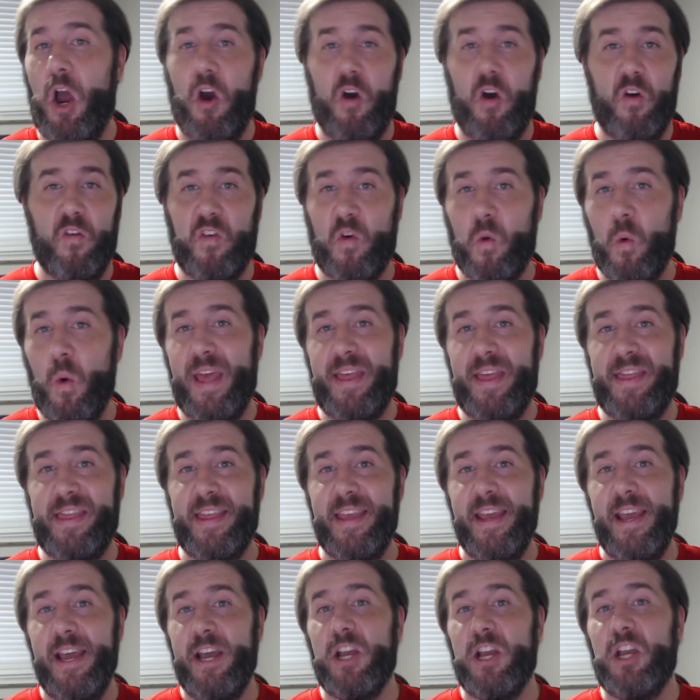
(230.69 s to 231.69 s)
over with
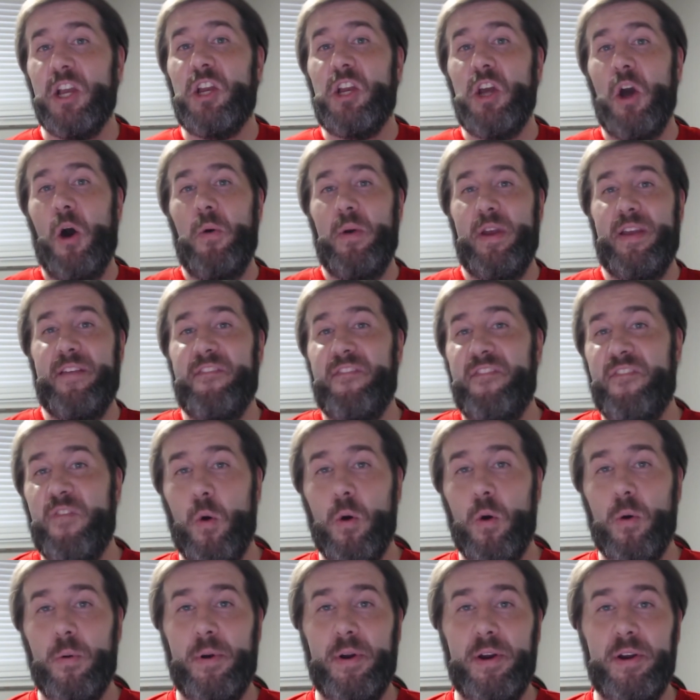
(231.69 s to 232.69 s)
going
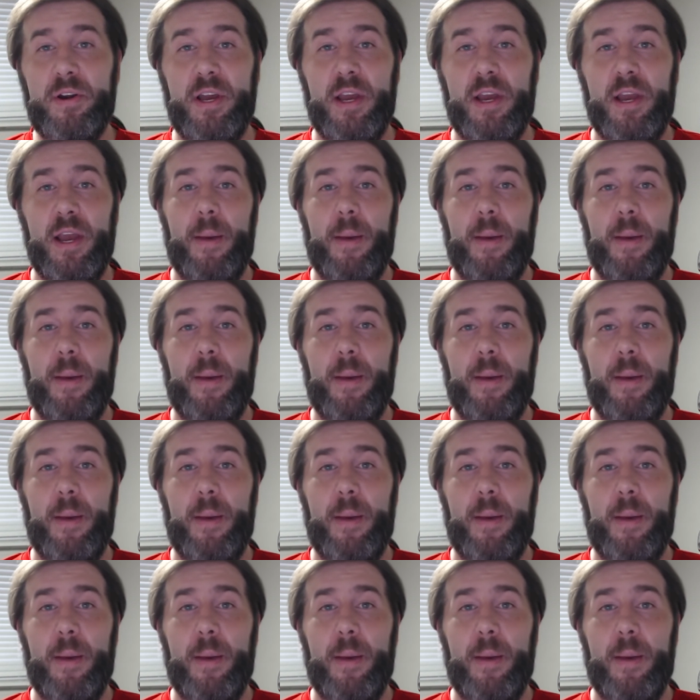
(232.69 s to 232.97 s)
forward,